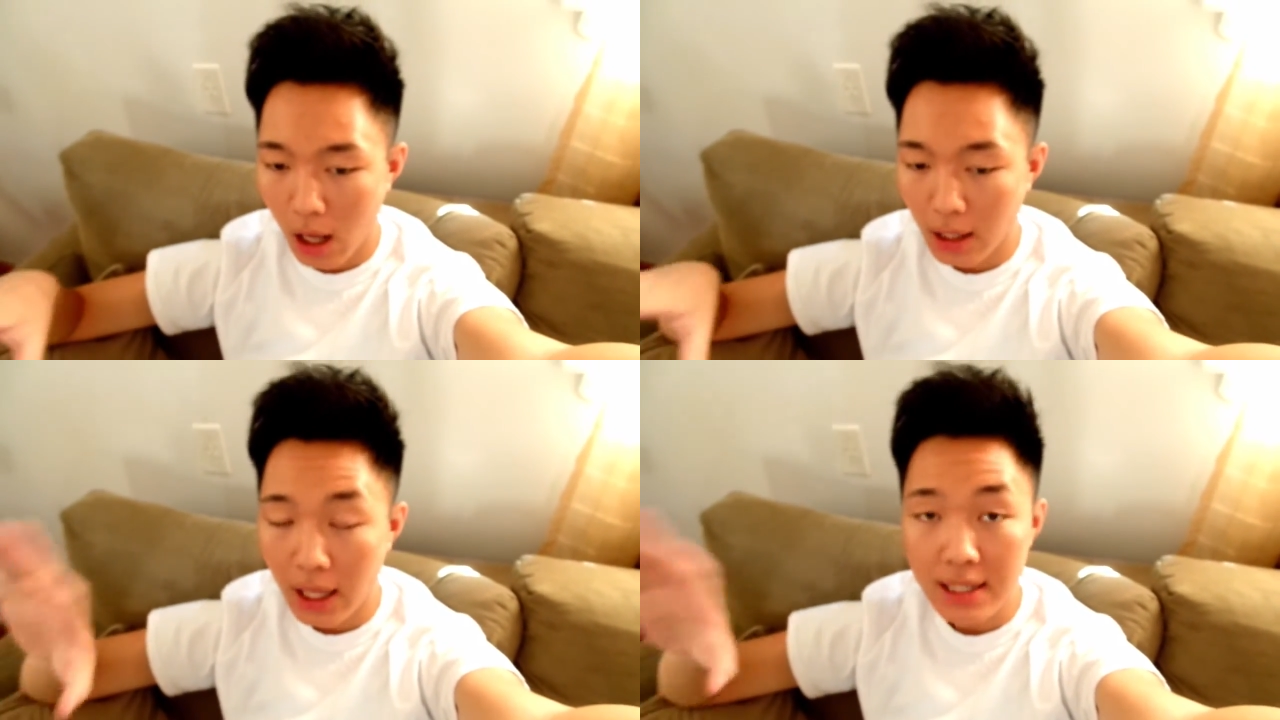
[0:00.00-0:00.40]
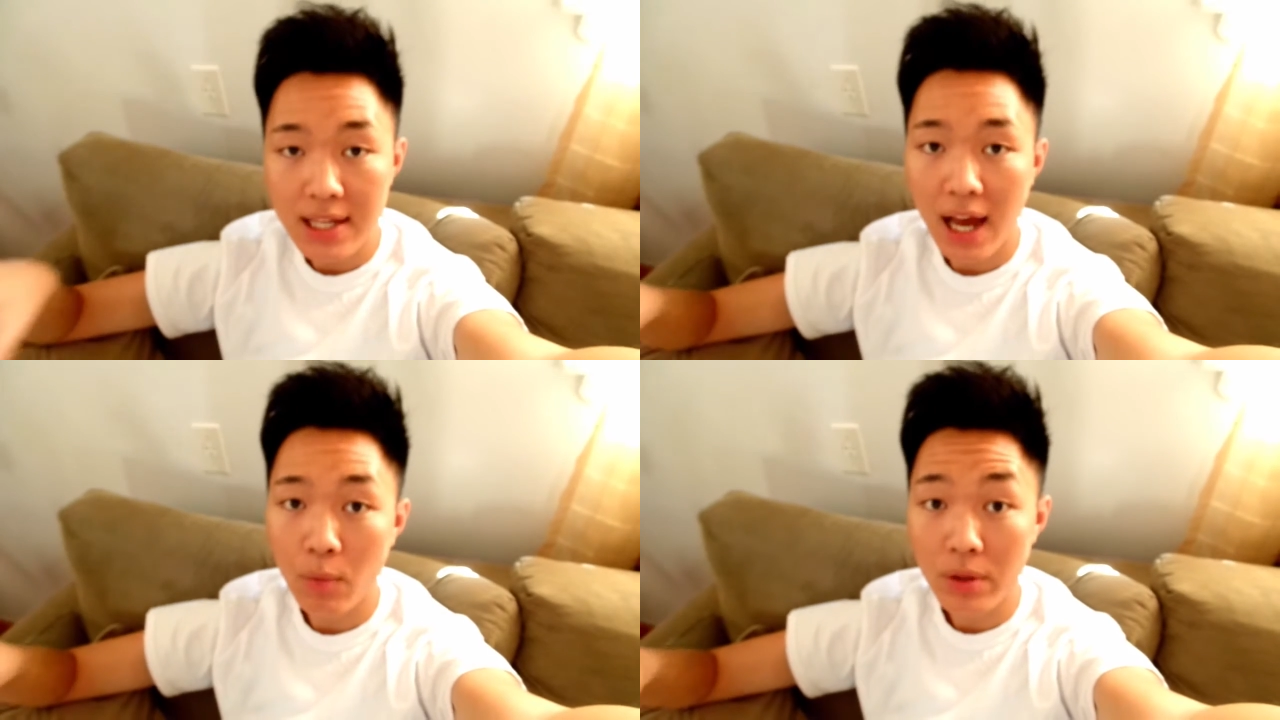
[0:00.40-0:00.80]
a lot of
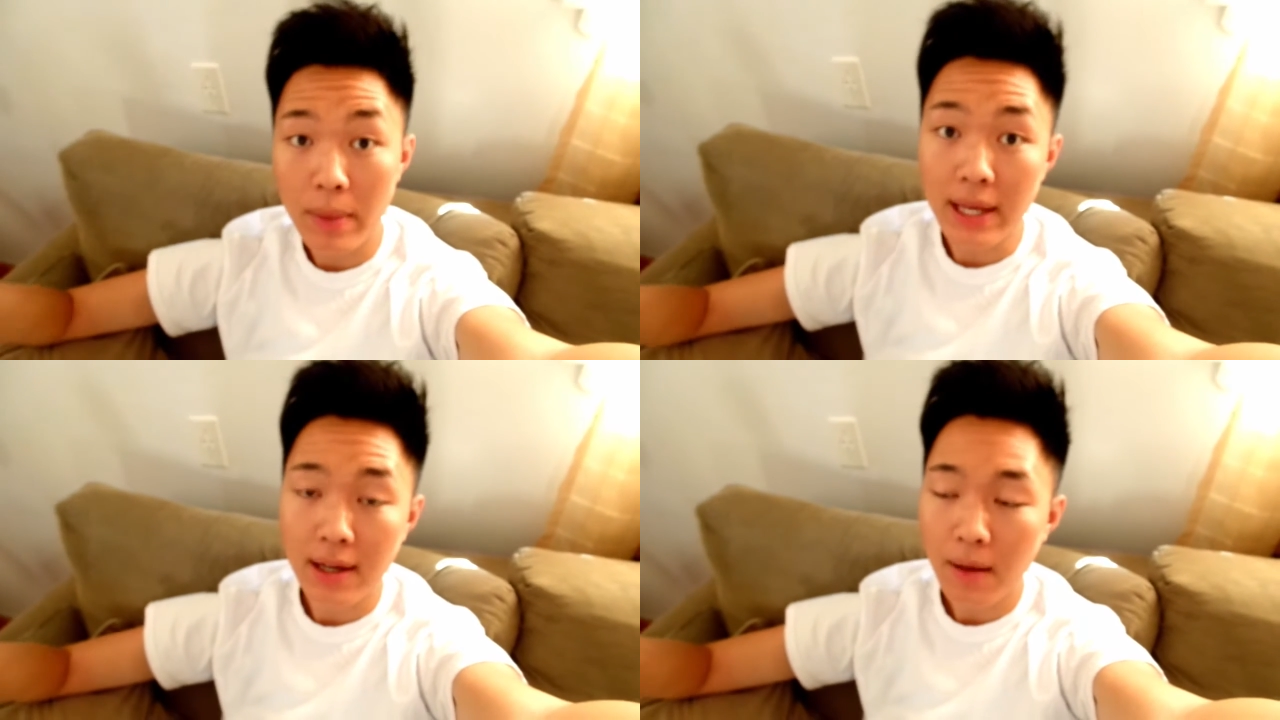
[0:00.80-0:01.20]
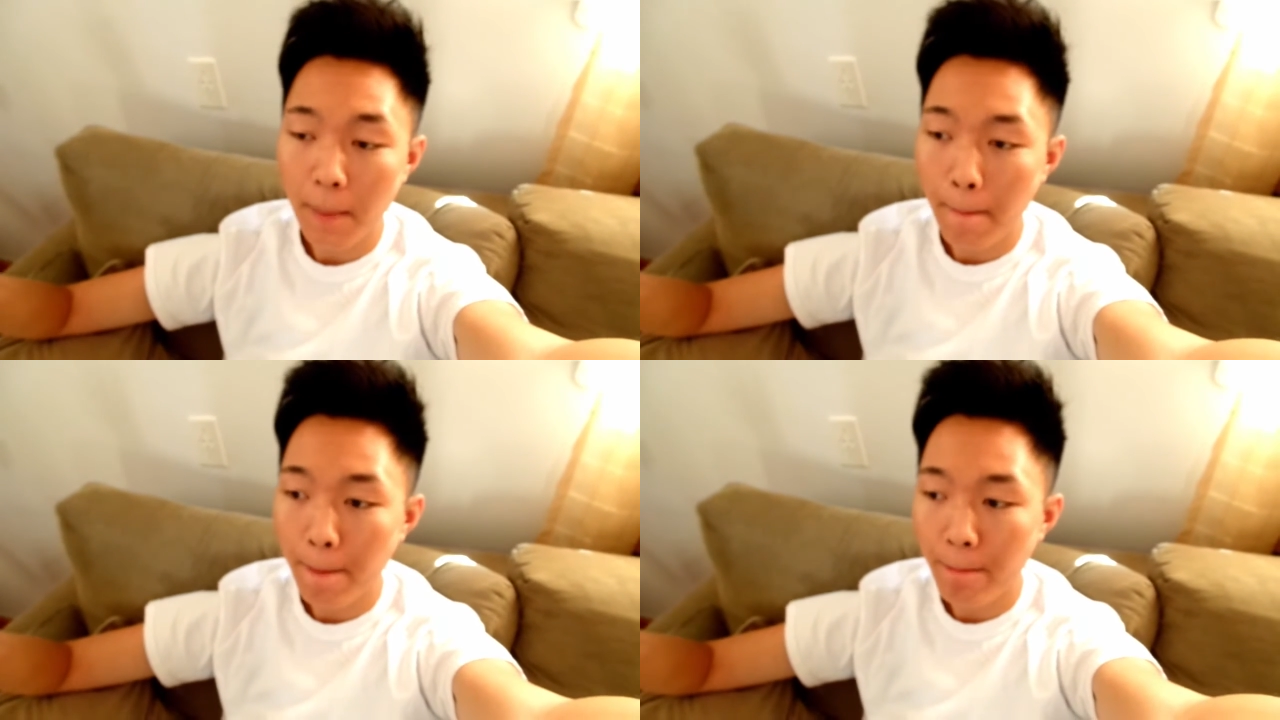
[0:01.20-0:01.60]
time with makeup,
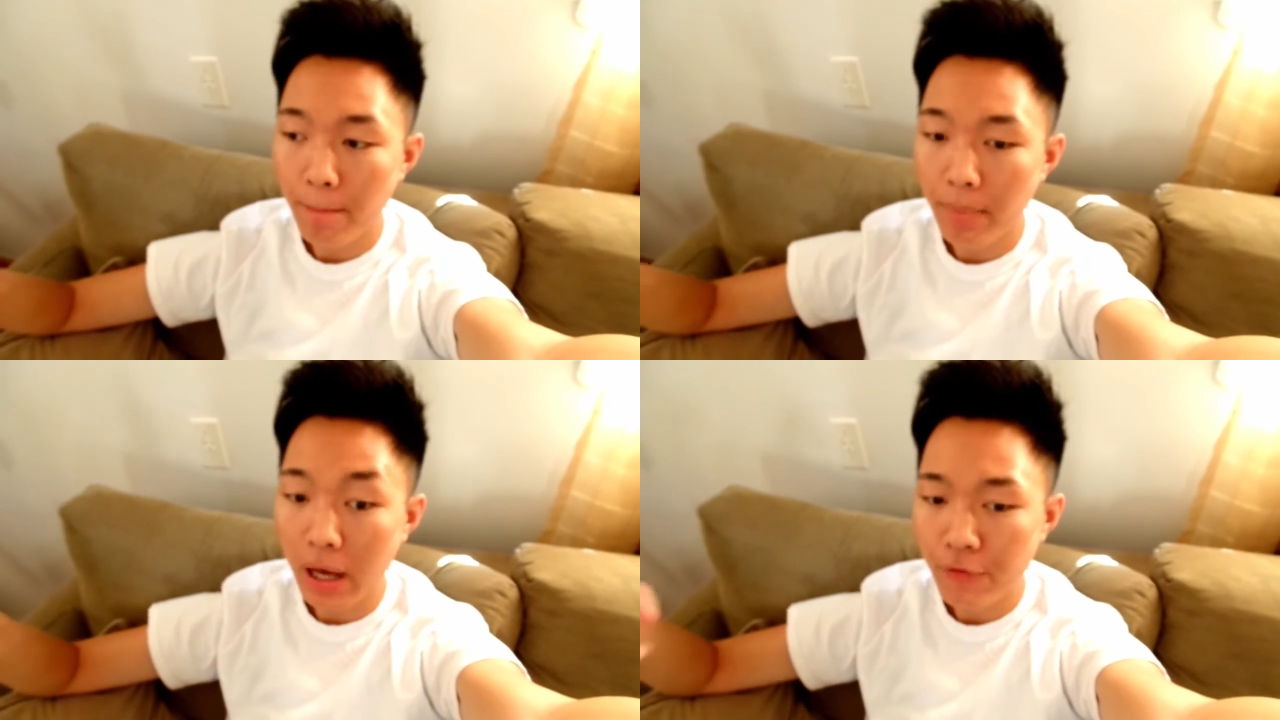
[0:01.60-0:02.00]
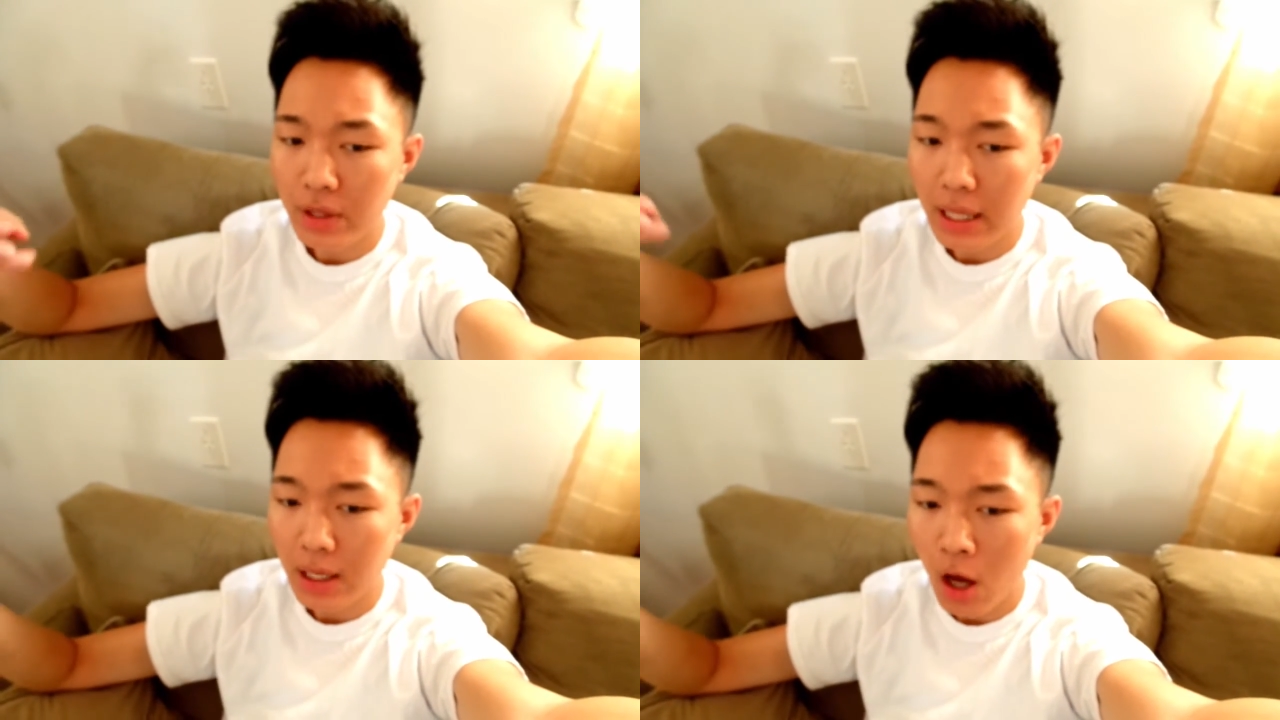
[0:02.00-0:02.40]
but I
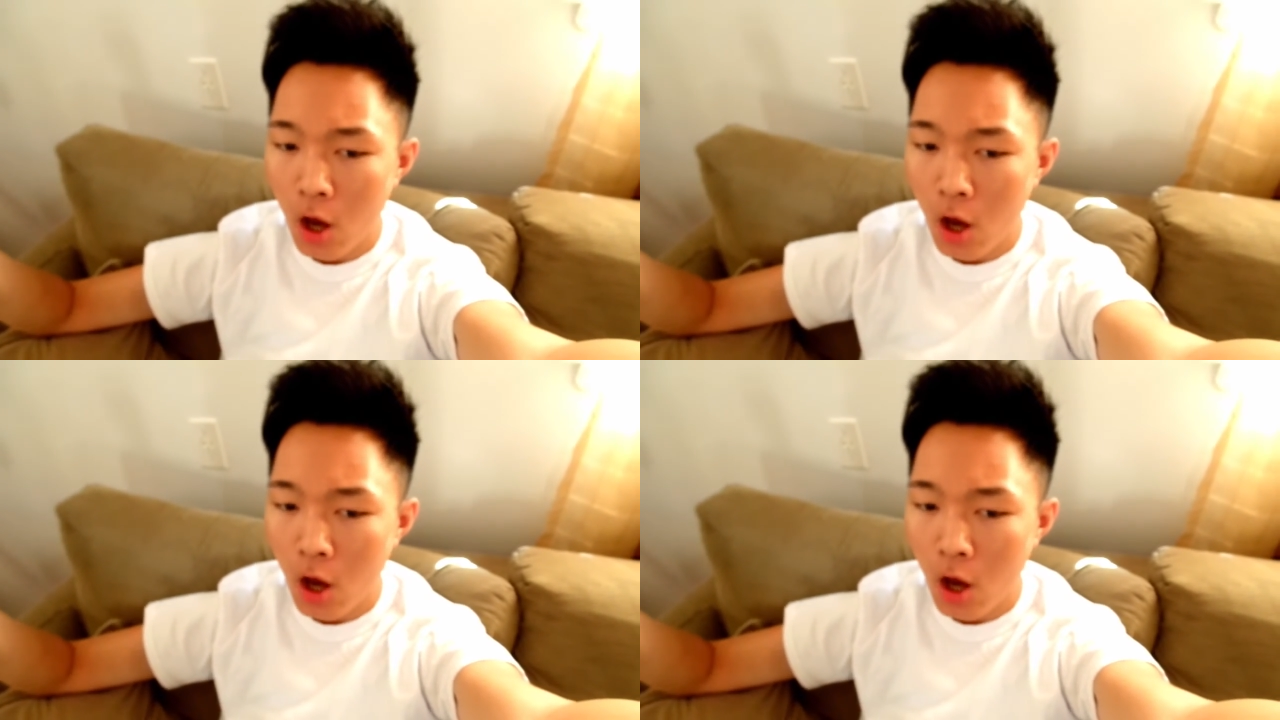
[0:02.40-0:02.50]
feel like